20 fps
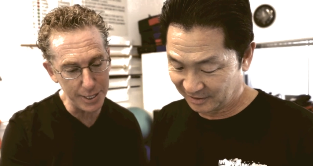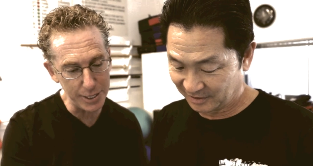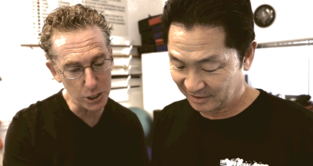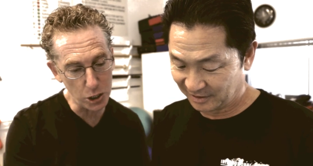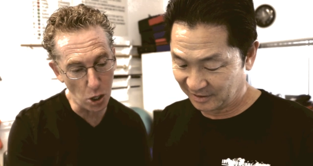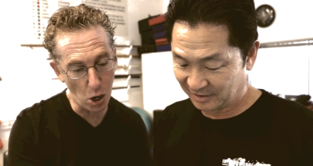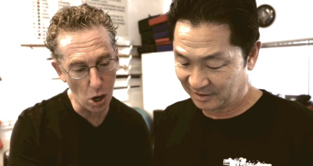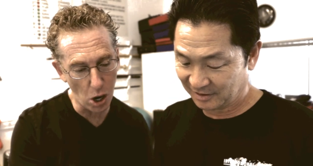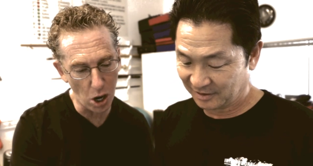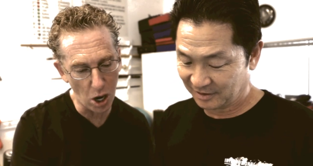Speaker 1: this
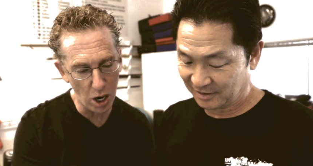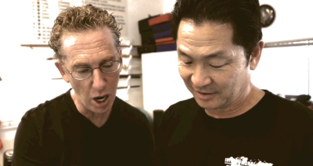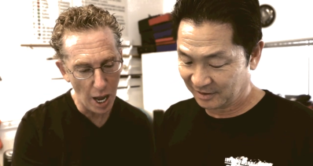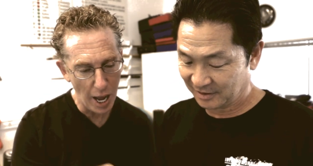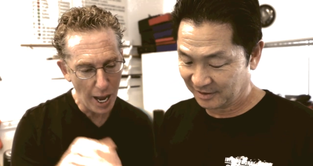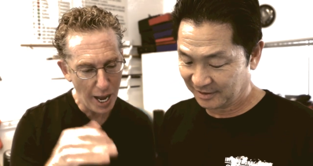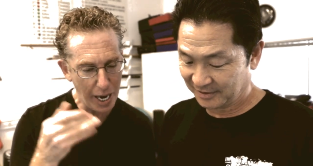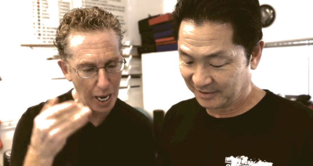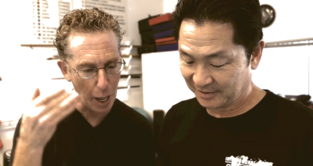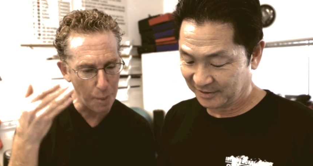car
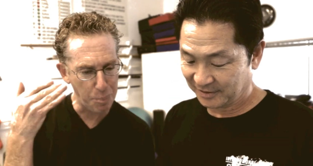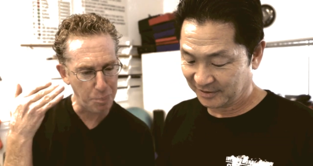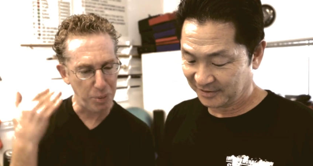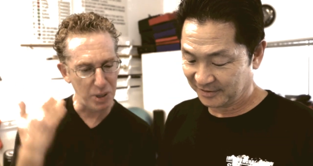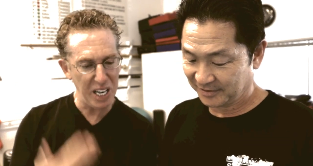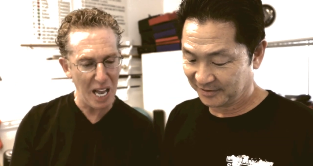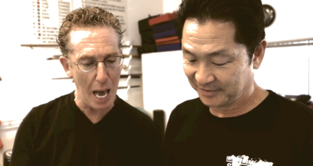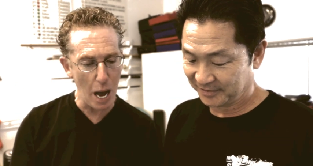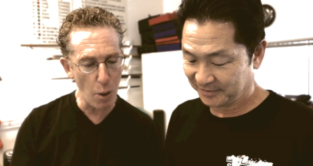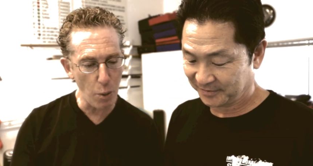and I
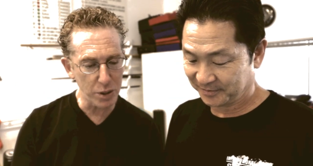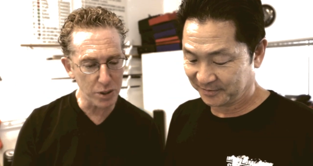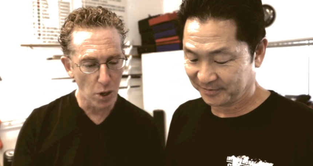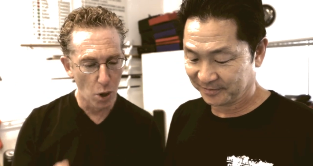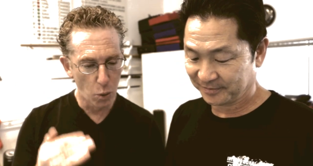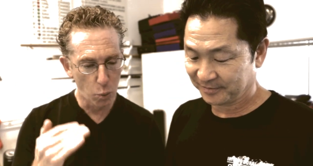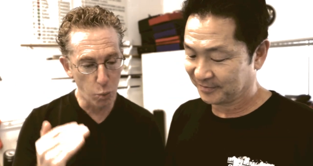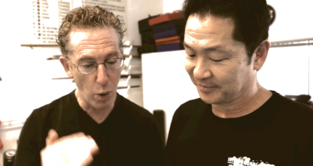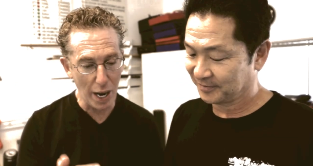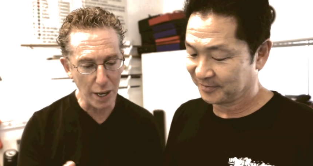plow it
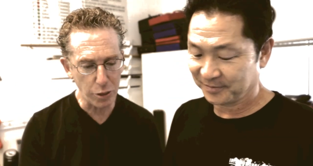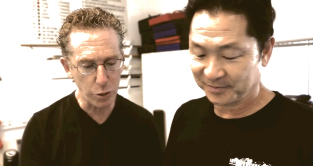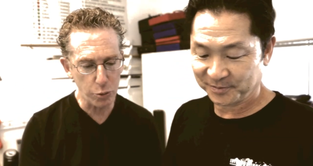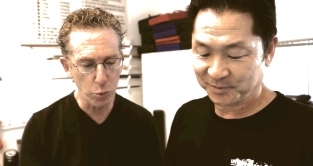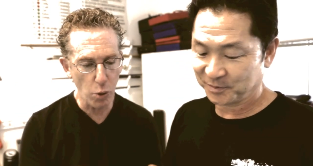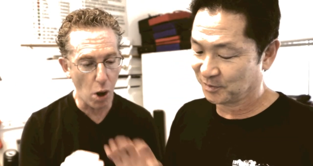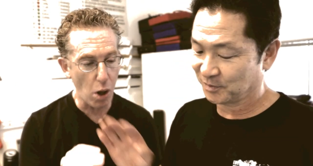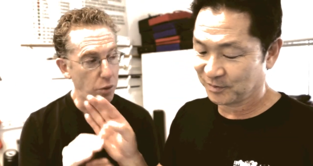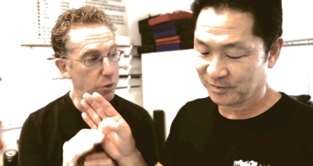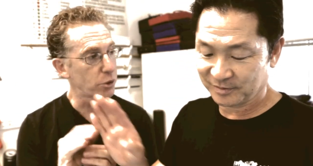right
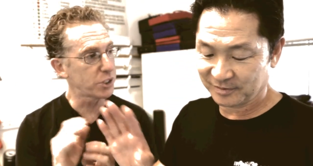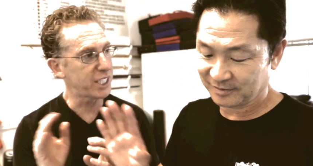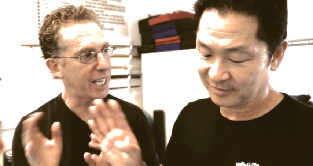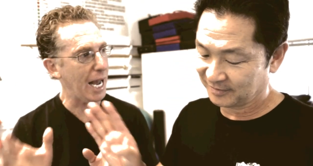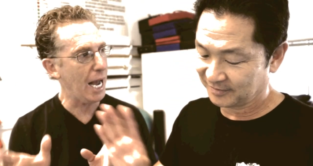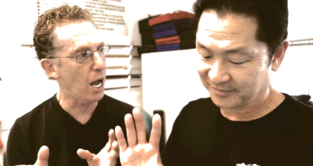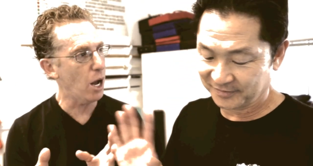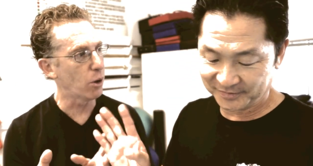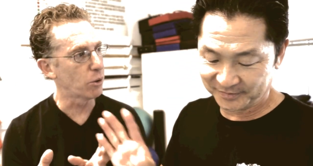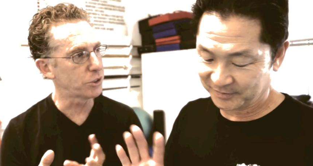through all those
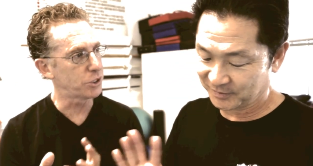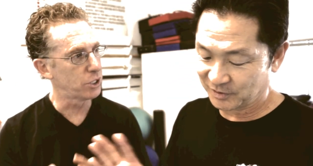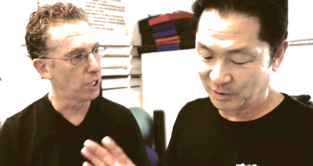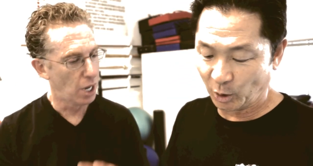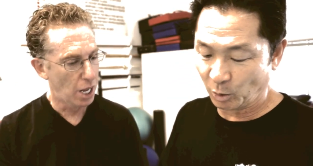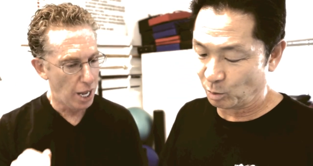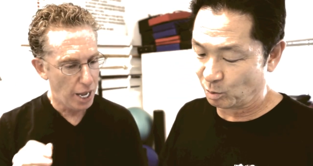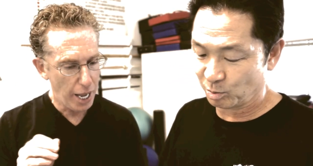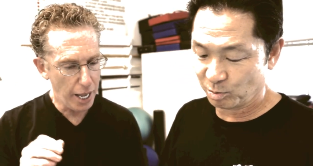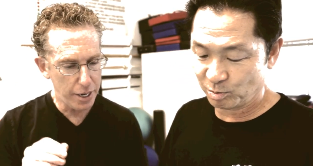cows.
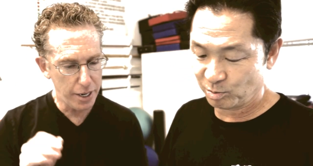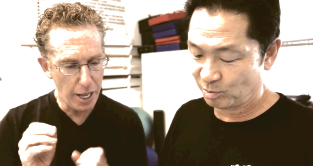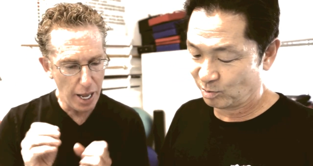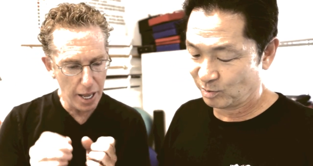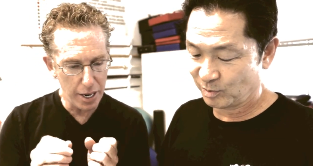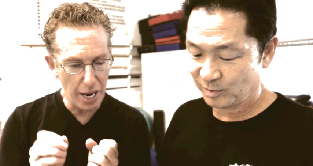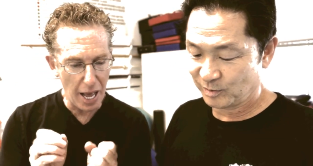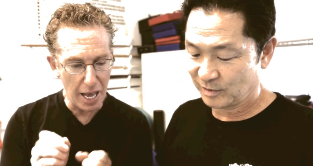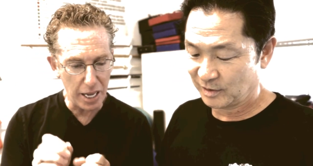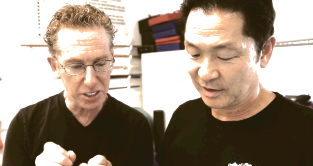Nope. And,
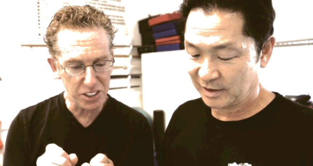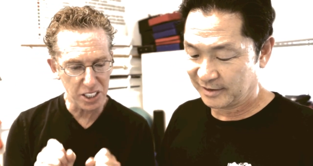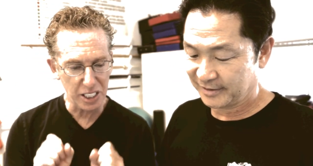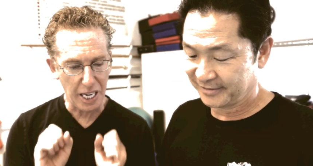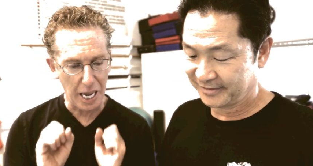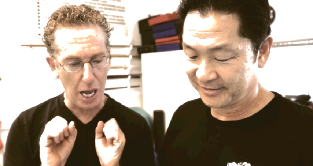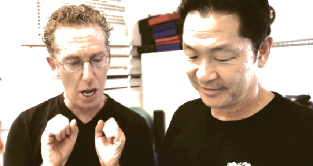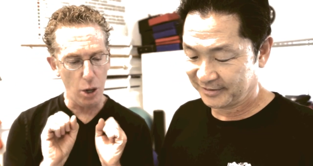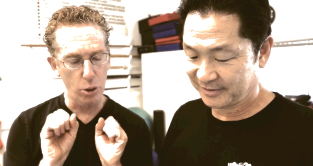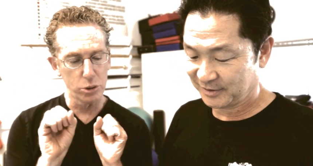and as the
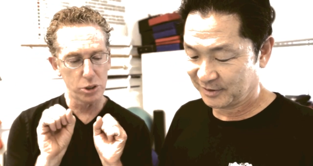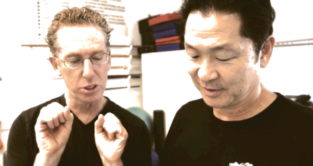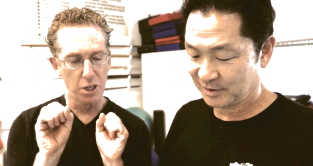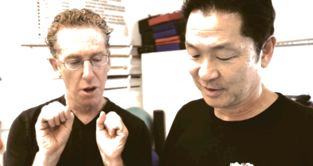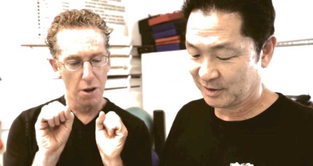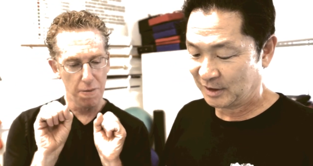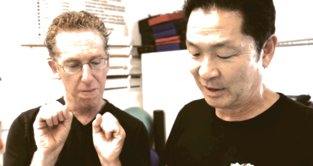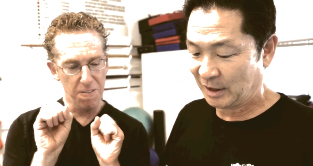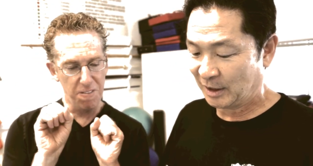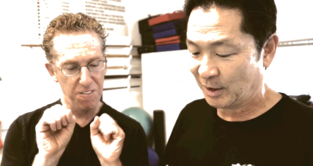cows
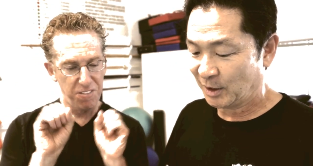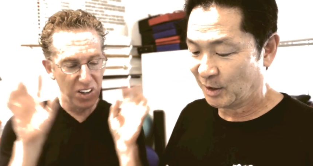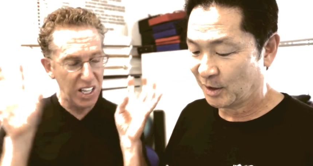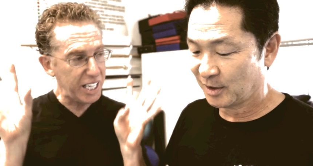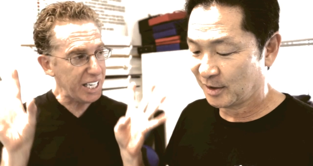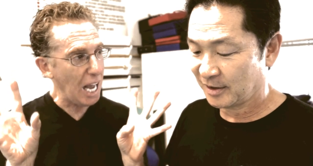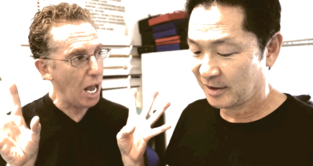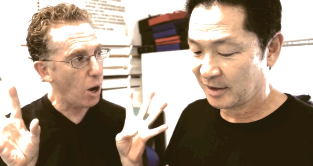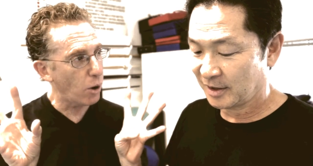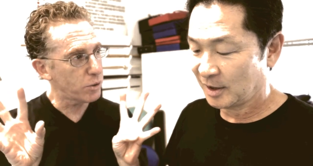
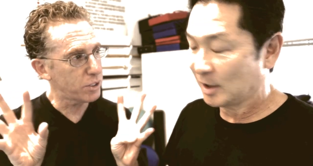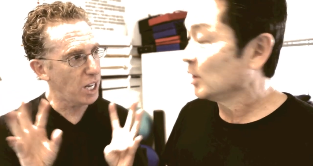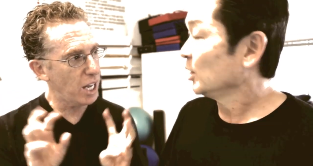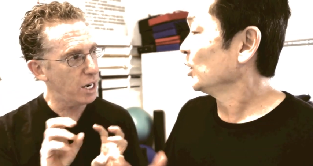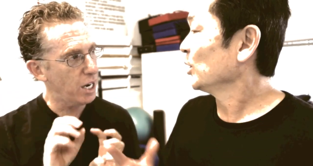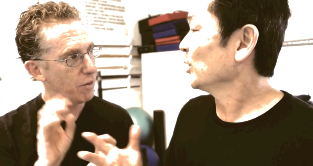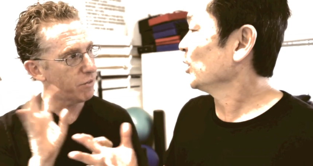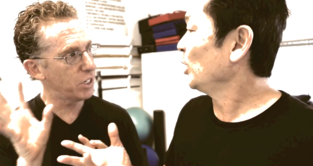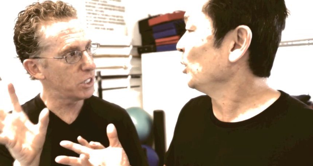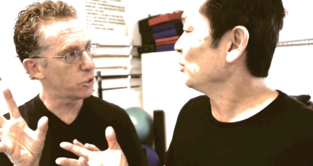flick out
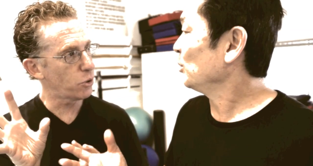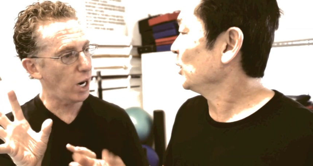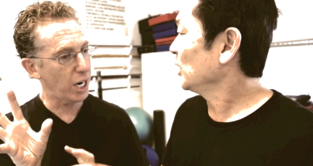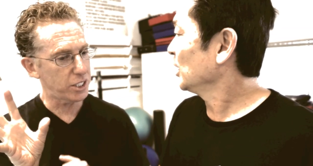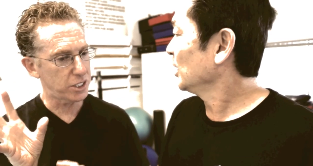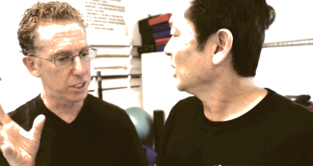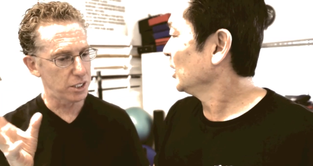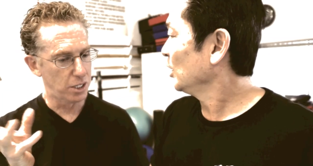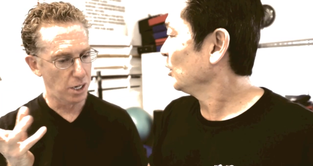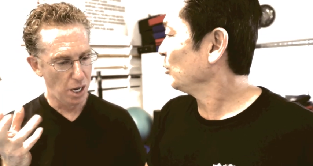in every nope.
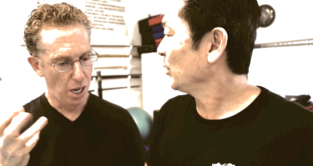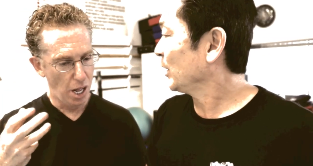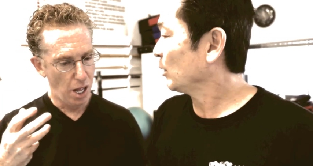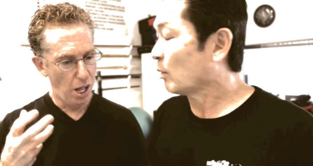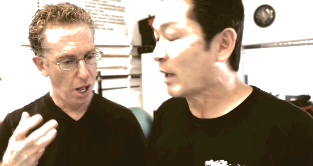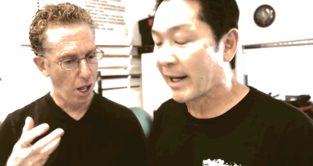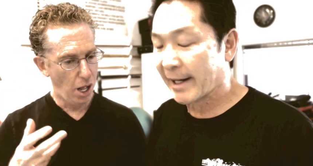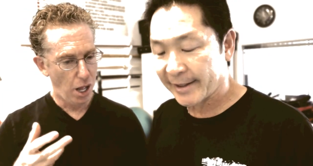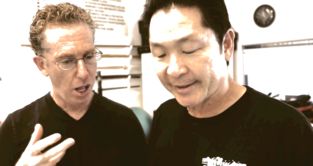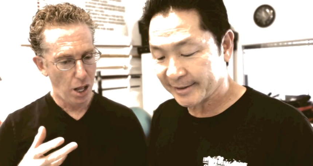direction.
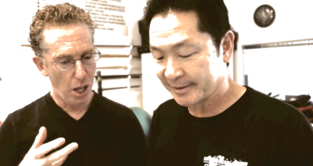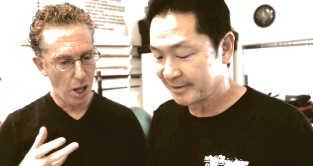Rewrite.